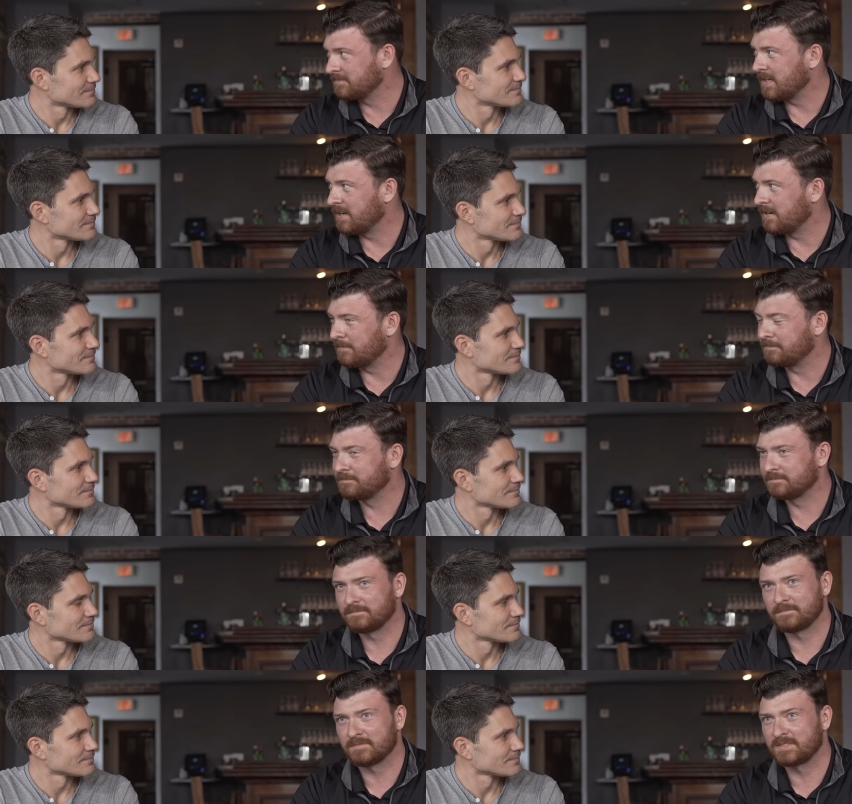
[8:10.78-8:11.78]
Speaker 1: um,
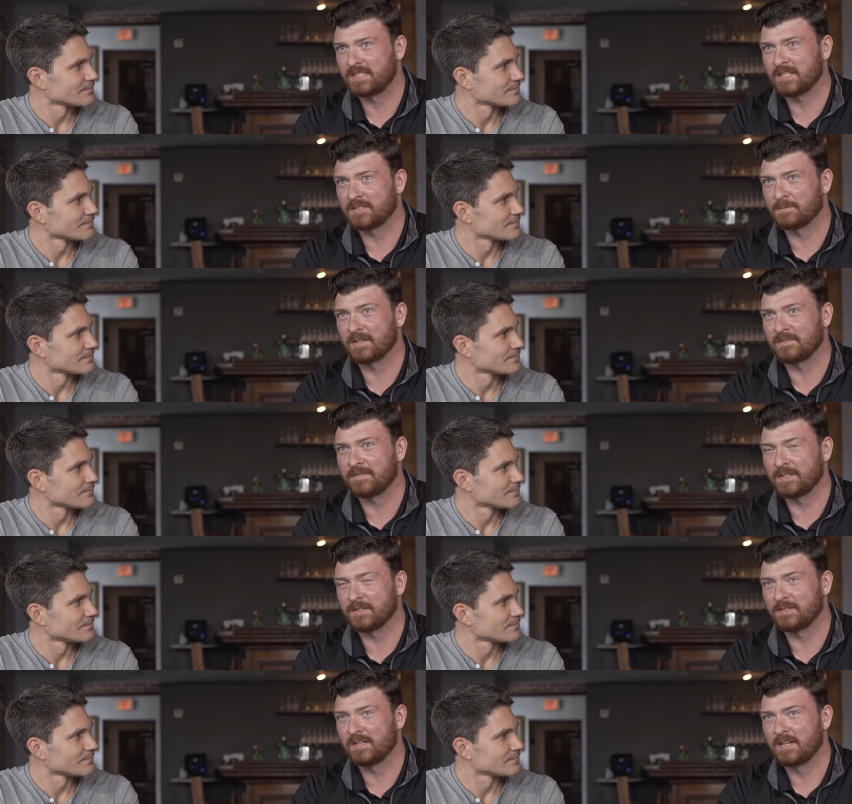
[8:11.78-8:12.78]
Sig
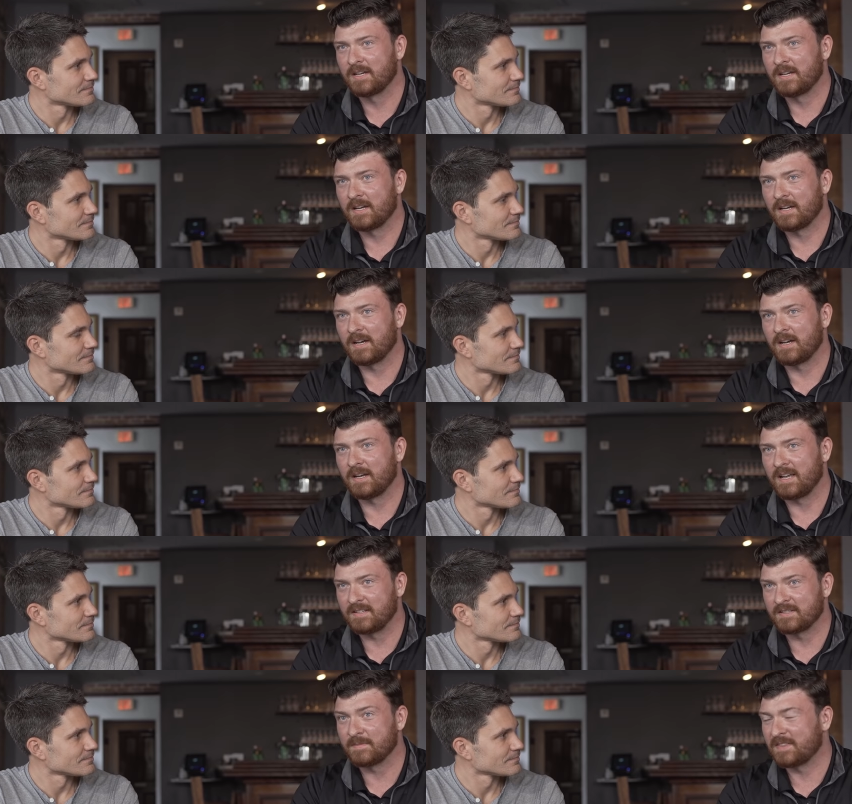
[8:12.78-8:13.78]
Springfield. Uh,
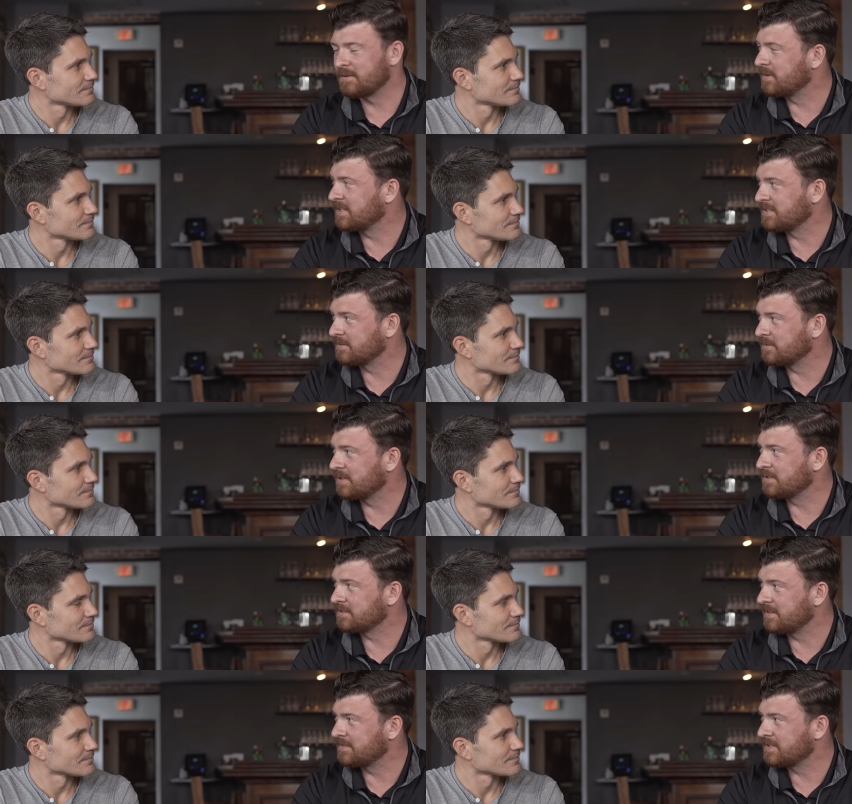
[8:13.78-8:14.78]
and Smith and Wesson will
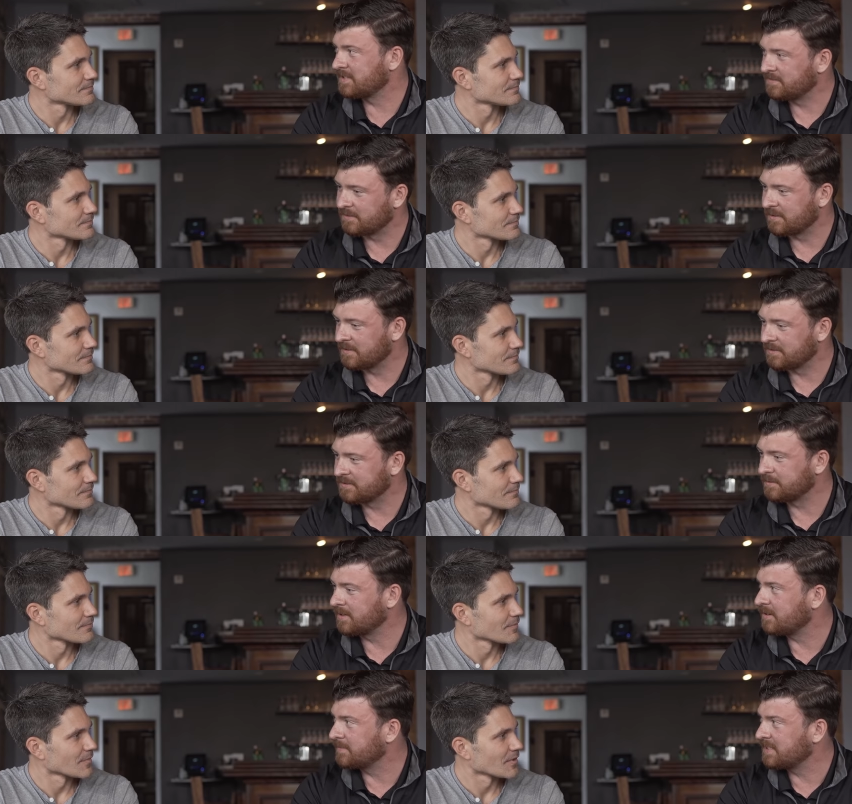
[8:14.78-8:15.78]
also have sights for those.
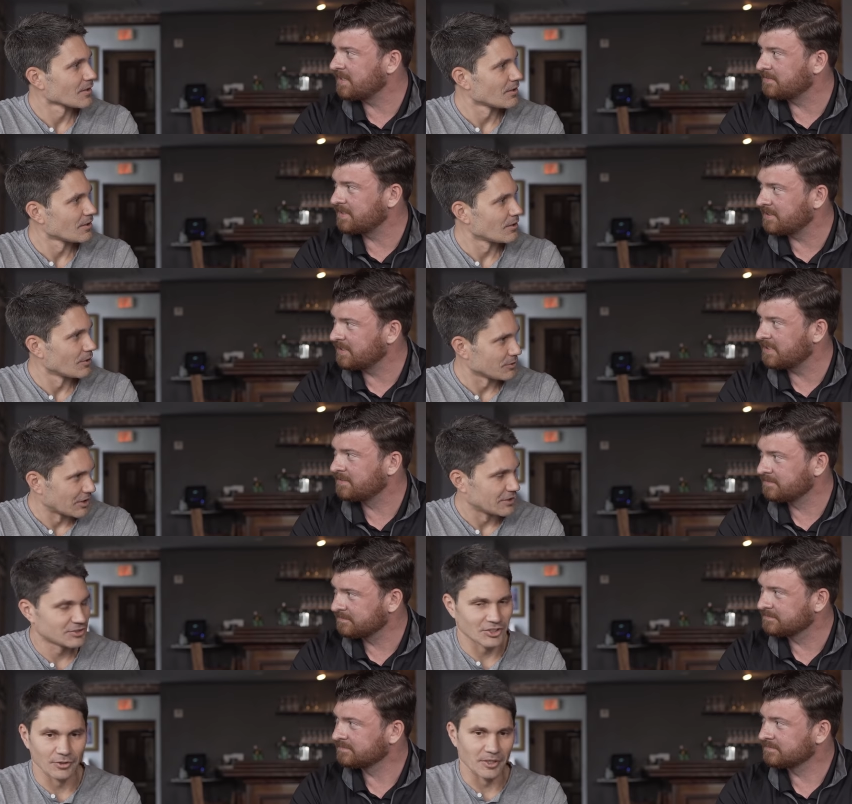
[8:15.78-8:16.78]
Will all be dovetailed.
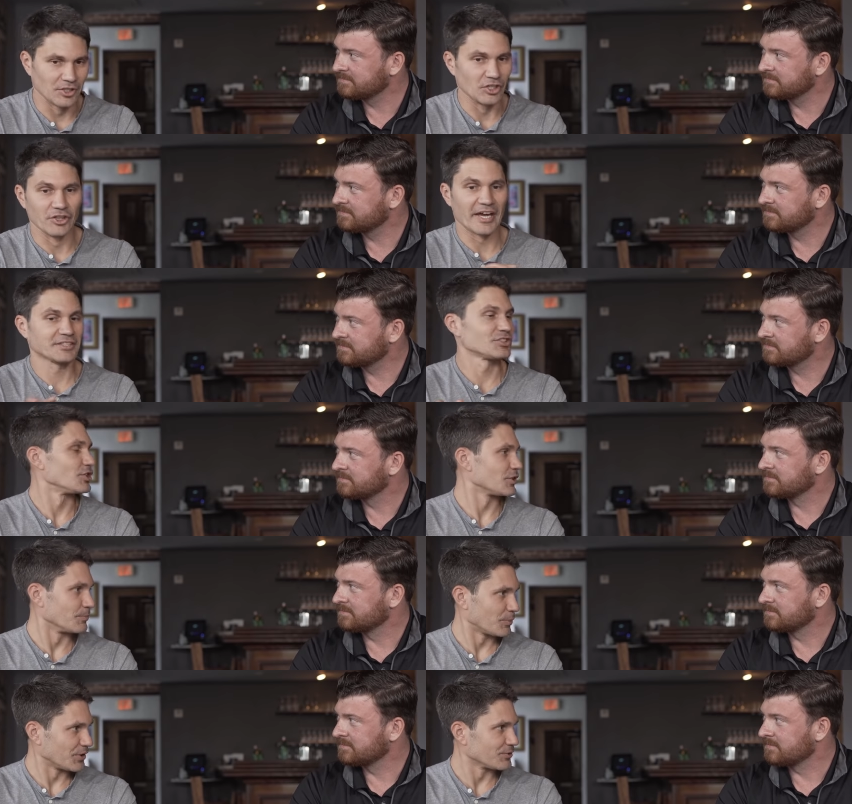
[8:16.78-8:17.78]
Okay,
Speaker 2: so and then that's the
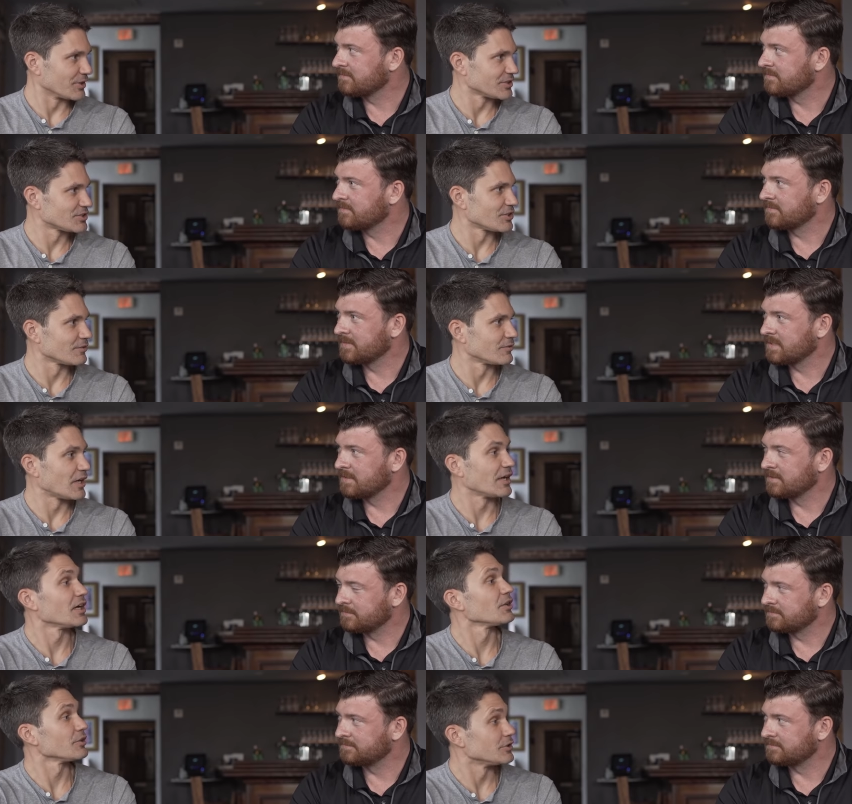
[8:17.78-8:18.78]
complete list of
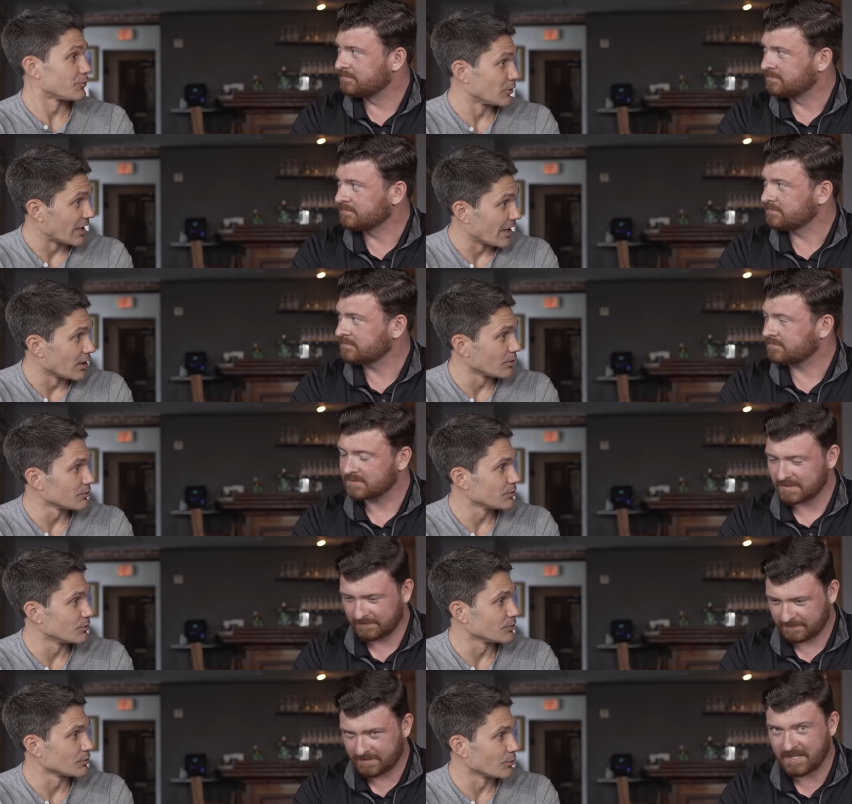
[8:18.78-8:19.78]
at least for now
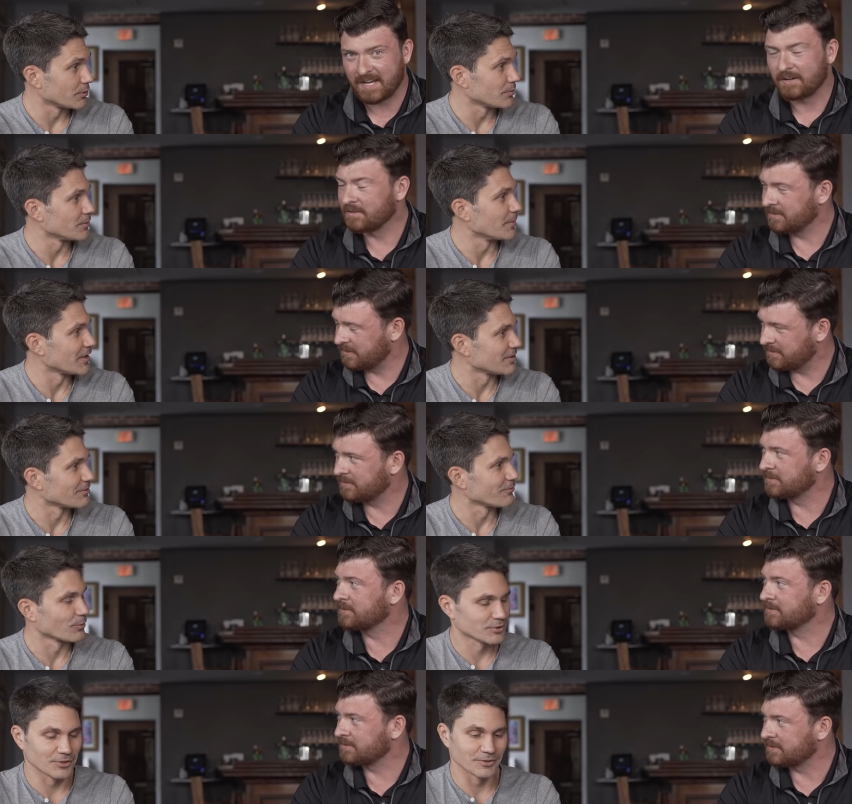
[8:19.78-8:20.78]
who you're for going now. to be making it
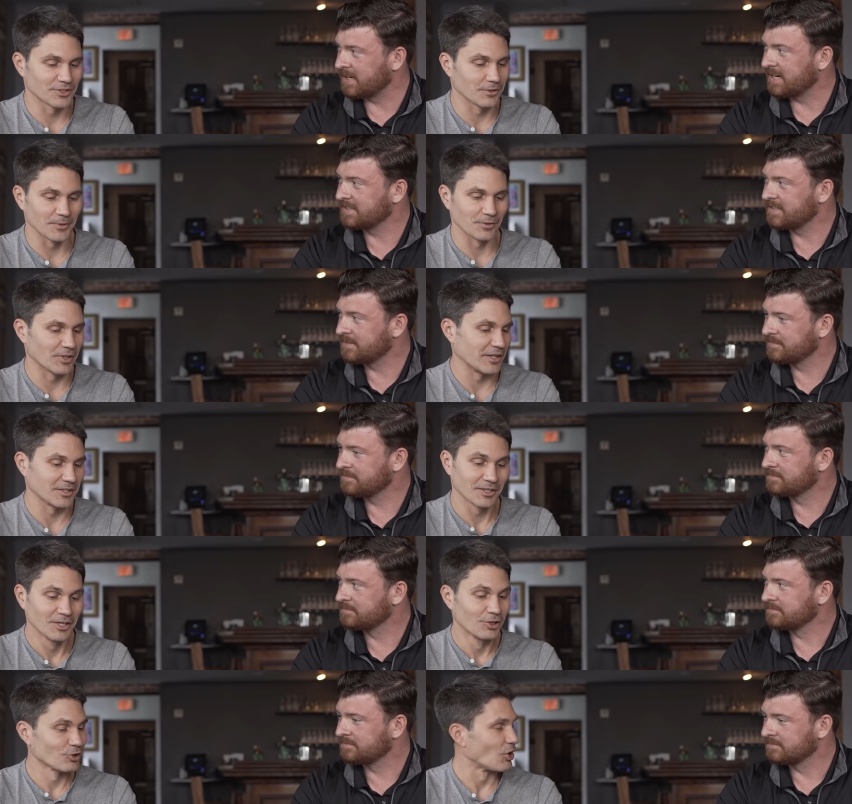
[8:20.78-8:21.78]
for. So it's going to be like
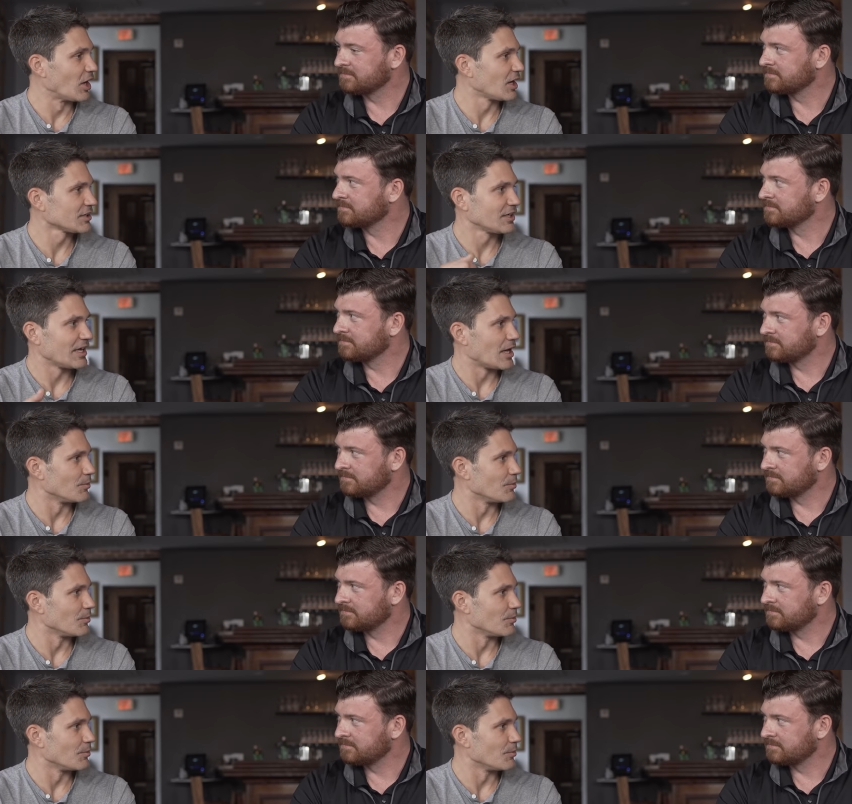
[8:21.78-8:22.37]
Glock,